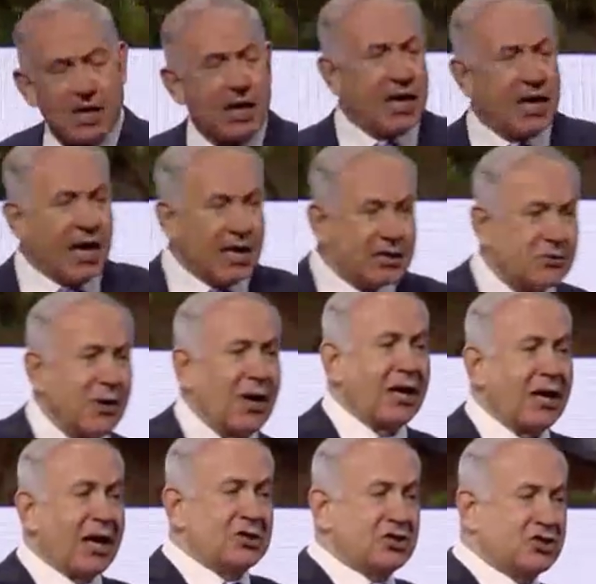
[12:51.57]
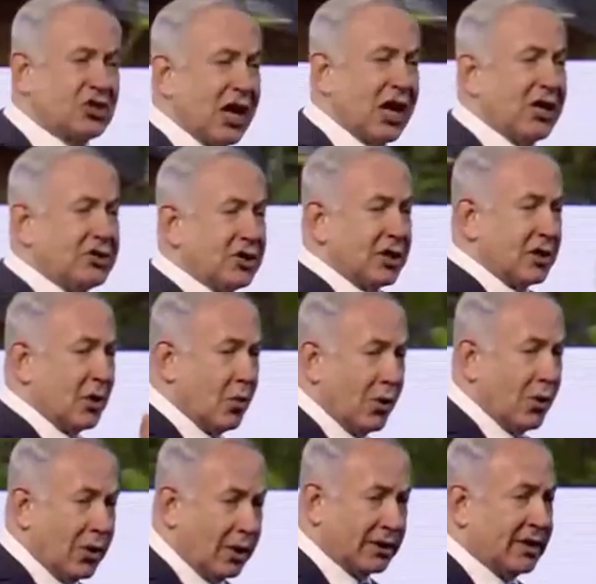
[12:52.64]
Israel is changing the
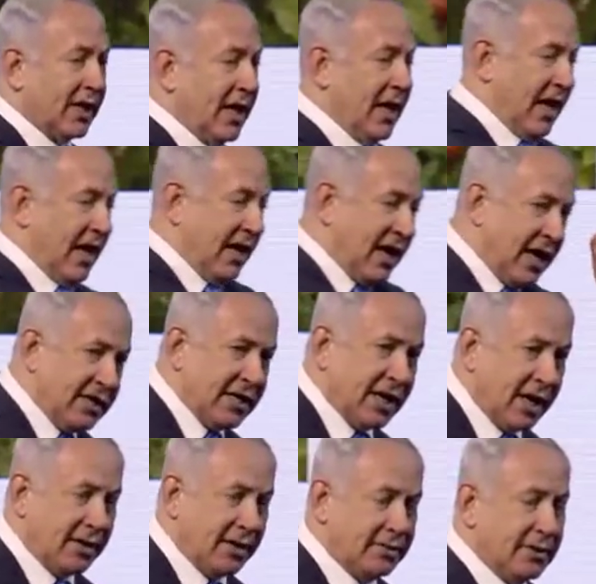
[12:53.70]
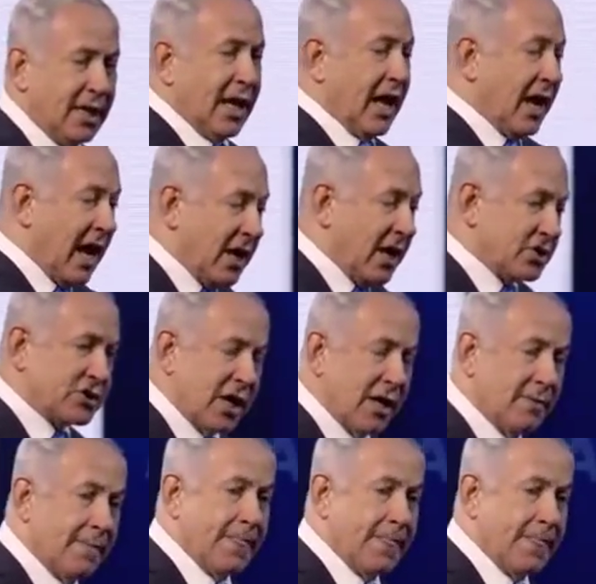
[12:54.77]
world in India, in Asia,